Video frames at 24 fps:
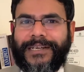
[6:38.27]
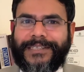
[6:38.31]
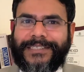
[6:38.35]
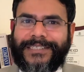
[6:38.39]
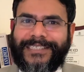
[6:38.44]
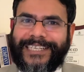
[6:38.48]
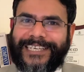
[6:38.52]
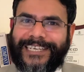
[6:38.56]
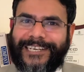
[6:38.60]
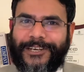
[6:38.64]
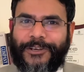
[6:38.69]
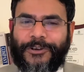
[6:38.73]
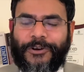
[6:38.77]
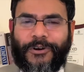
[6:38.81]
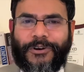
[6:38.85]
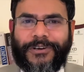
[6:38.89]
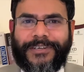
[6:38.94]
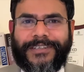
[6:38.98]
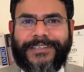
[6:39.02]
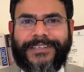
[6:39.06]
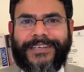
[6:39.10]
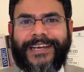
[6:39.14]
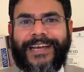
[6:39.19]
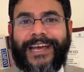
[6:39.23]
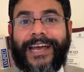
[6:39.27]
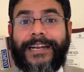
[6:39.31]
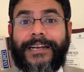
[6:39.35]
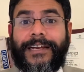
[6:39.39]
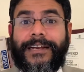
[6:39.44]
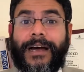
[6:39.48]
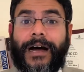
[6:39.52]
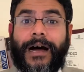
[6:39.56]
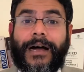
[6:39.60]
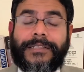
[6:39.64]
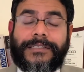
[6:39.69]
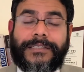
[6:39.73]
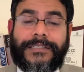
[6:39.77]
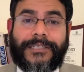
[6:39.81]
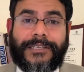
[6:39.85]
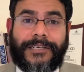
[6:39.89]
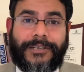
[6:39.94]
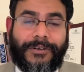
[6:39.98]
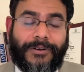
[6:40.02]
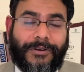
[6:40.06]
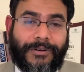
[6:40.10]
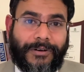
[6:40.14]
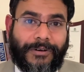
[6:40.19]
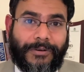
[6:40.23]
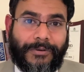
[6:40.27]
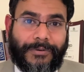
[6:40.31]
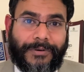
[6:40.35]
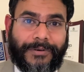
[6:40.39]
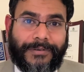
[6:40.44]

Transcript: secured and an unsecured loan.